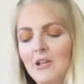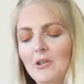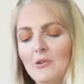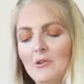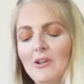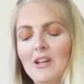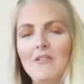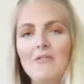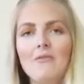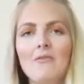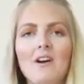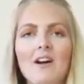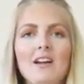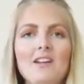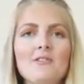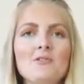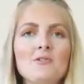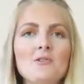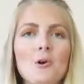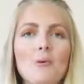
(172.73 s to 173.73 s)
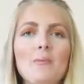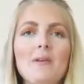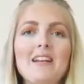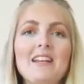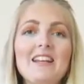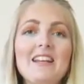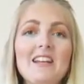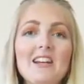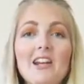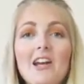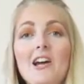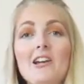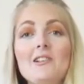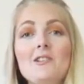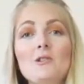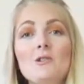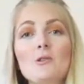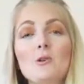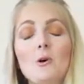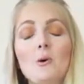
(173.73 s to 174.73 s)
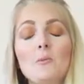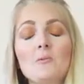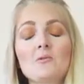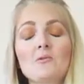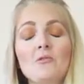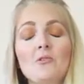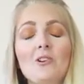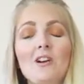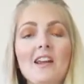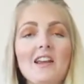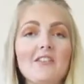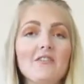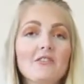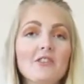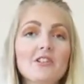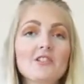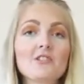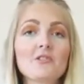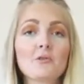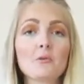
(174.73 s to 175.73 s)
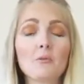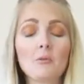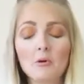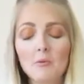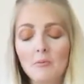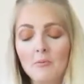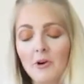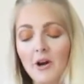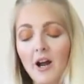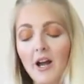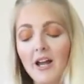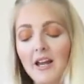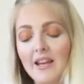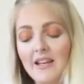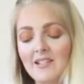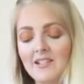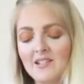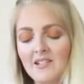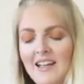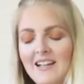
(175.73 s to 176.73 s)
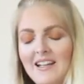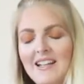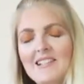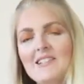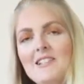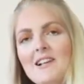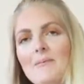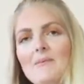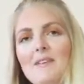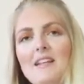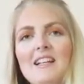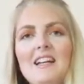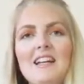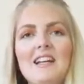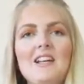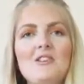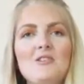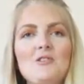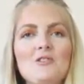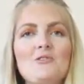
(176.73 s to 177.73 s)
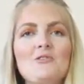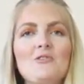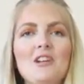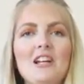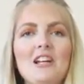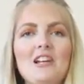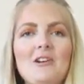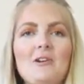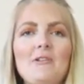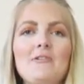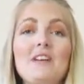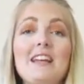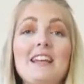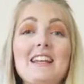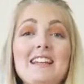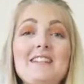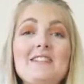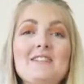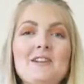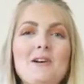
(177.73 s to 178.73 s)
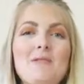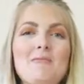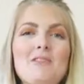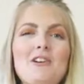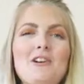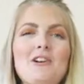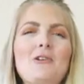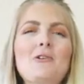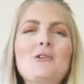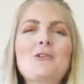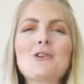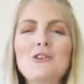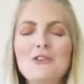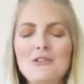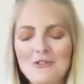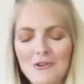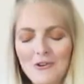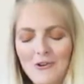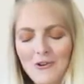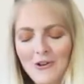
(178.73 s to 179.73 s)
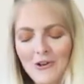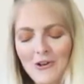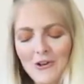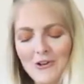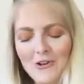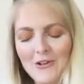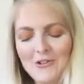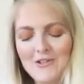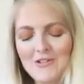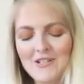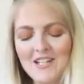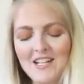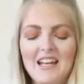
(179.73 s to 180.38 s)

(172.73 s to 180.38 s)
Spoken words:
You can find so many nice tops for a reasonable price. And that's something that I just really love in the summer, colorful clothes.